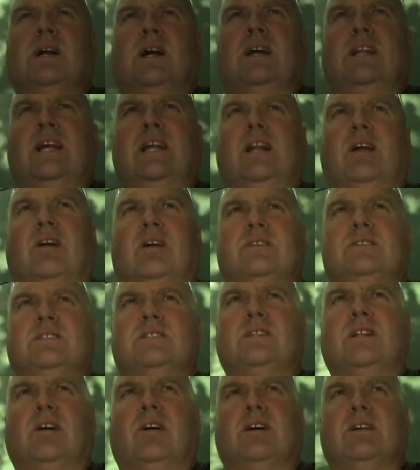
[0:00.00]
and then
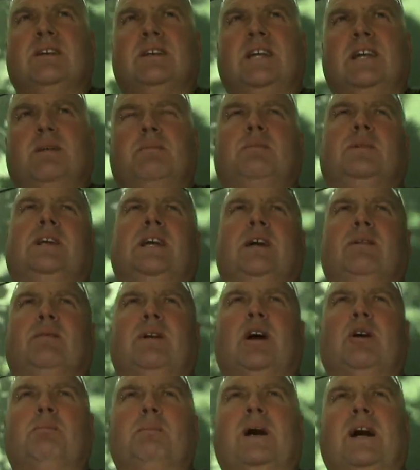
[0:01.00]
just kip
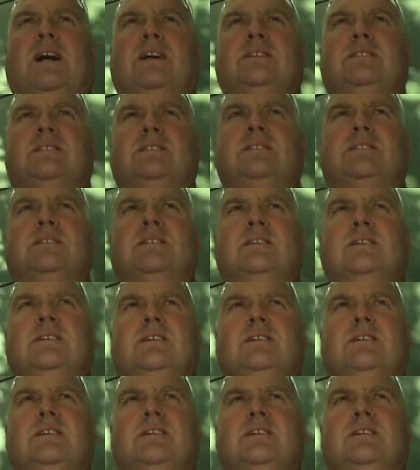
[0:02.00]
round Matt's.